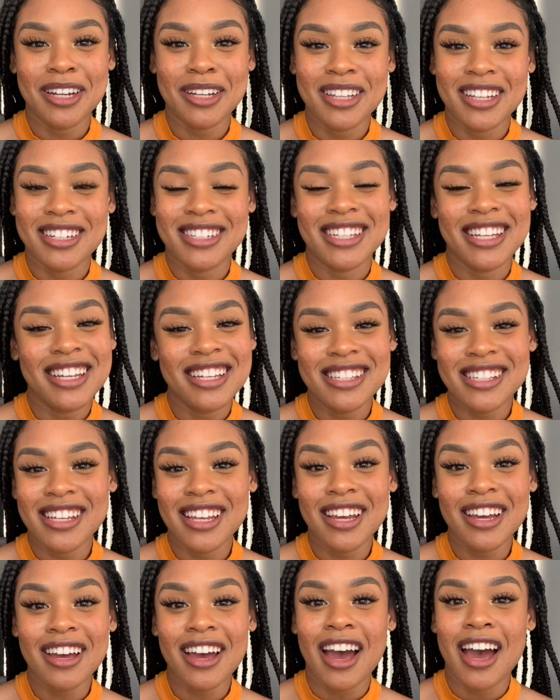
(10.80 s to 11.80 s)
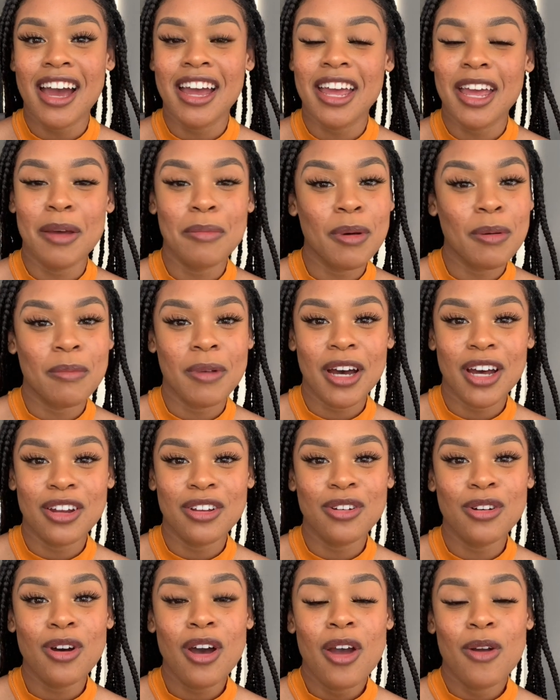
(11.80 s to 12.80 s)
Leticia. I am a
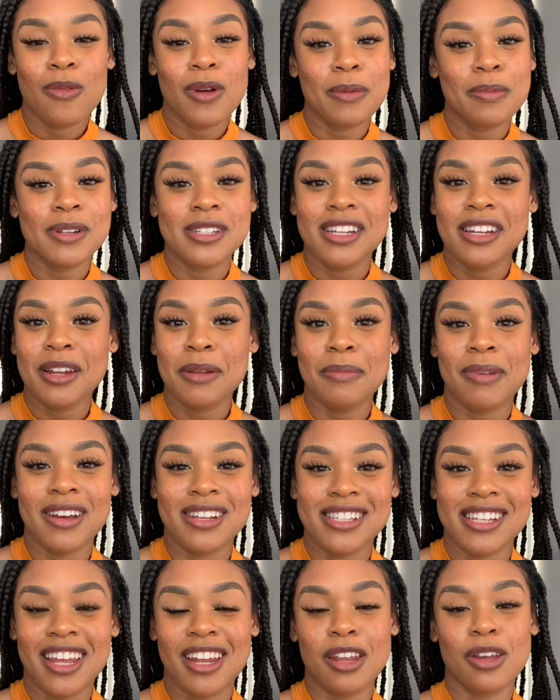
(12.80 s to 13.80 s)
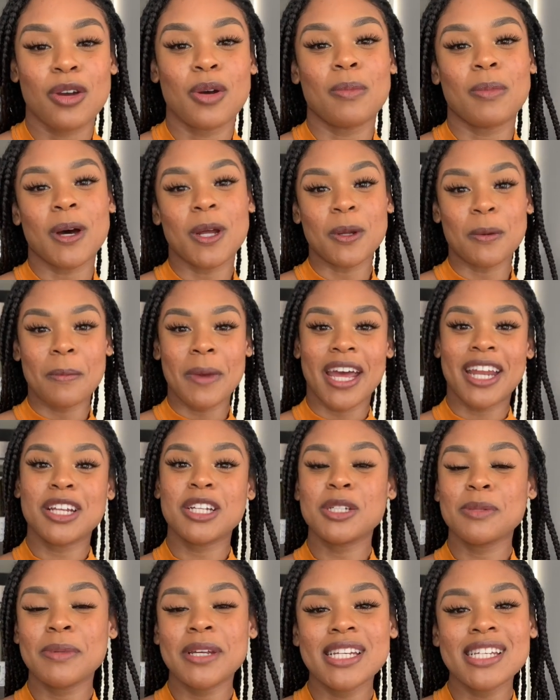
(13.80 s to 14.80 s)
model represented by San Diego Model
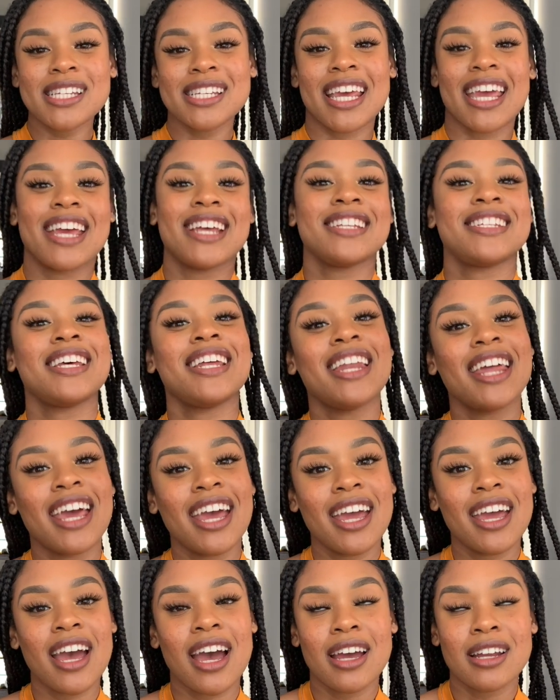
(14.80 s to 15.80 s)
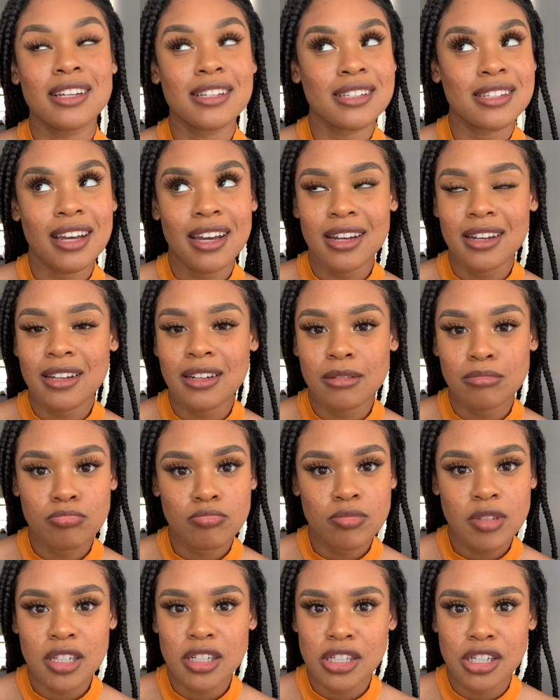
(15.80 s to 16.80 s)
Management, and today I decided
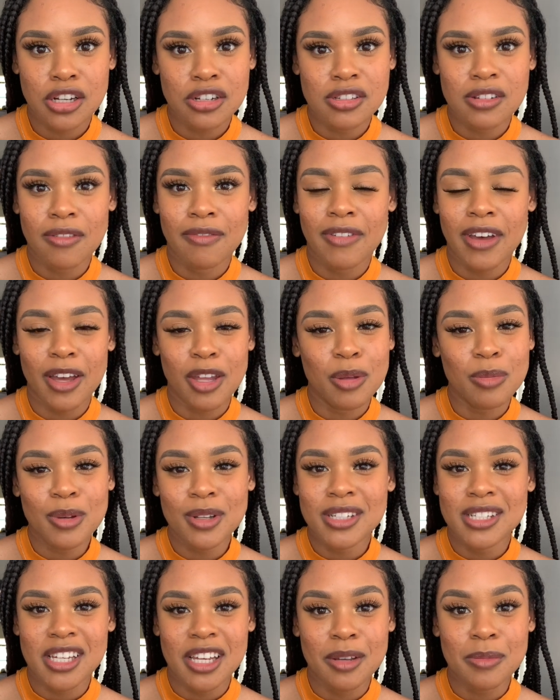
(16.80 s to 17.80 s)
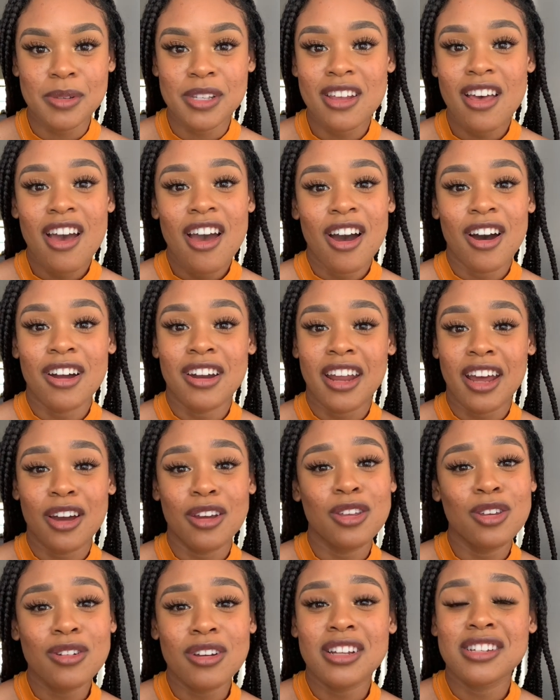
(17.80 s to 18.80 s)
to share some valuable tips on how
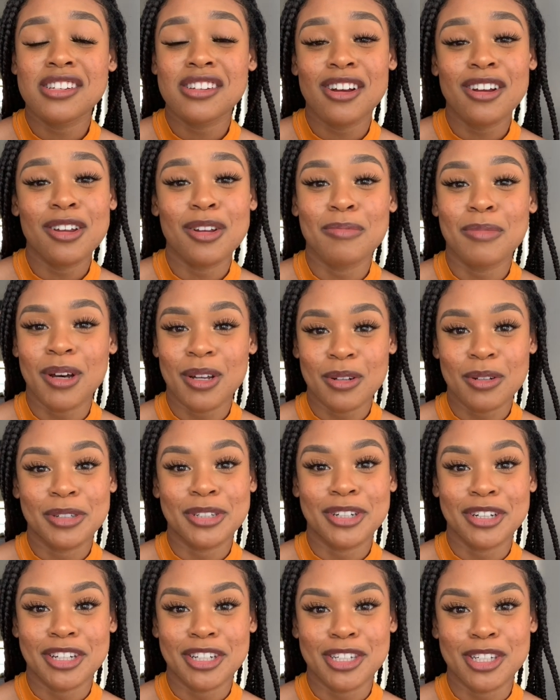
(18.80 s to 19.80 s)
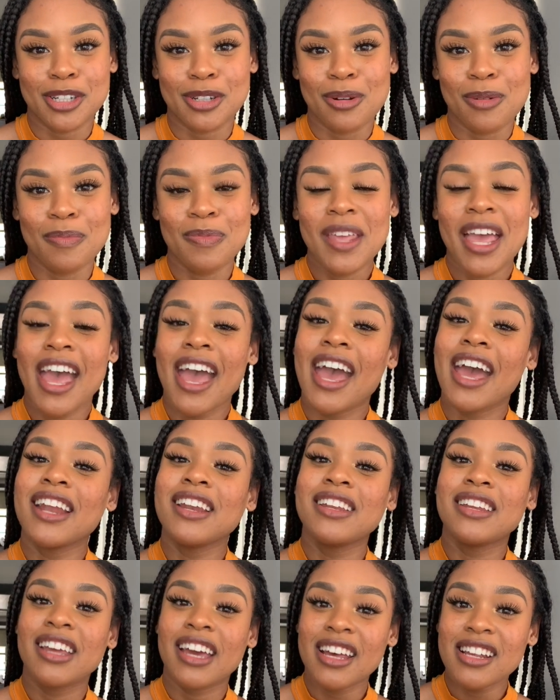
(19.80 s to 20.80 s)
you can start your model journey too.
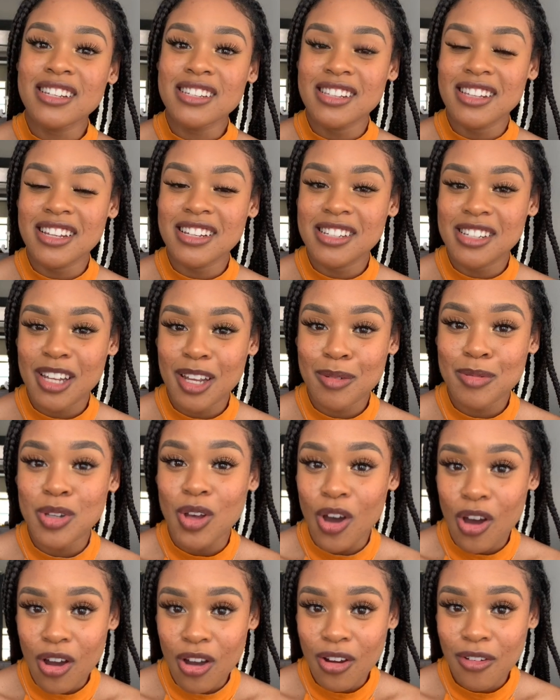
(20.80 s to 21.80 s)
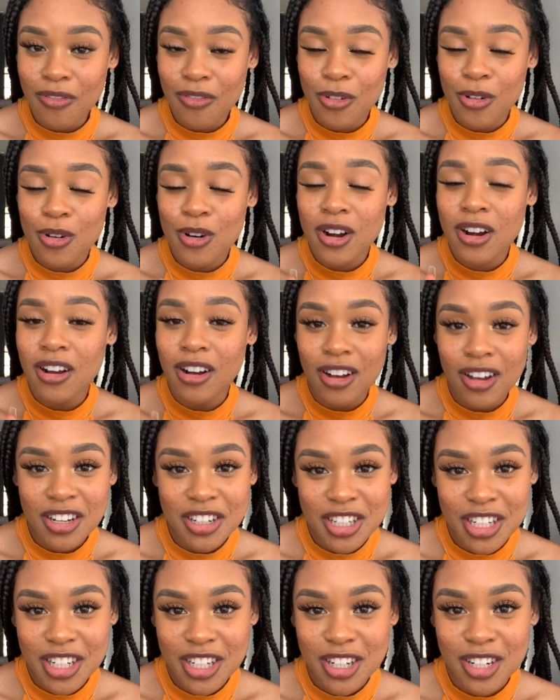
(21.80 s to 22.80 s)
And yes, these tips are for all
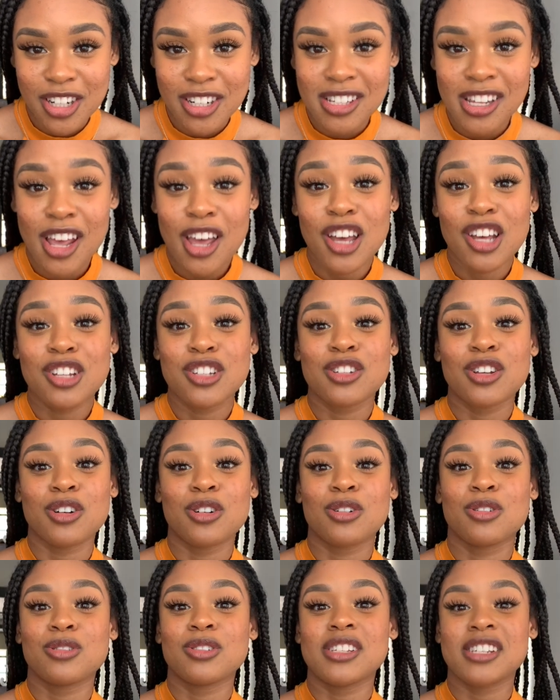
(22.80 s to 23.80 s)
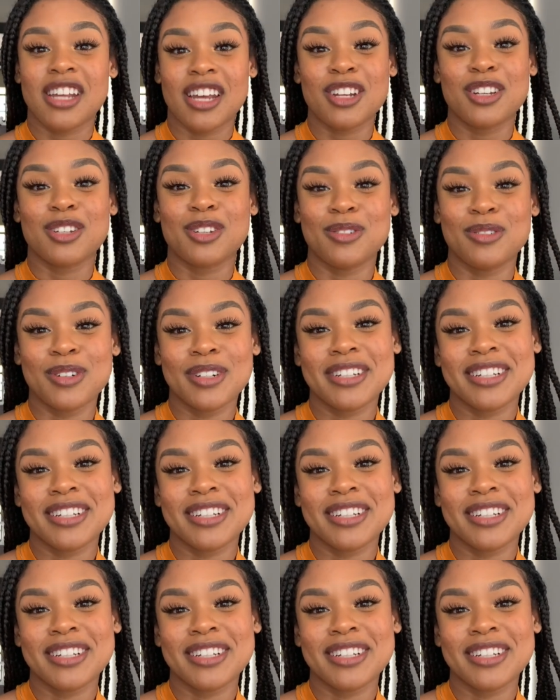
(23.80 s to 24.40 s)
genders, so stay tuned.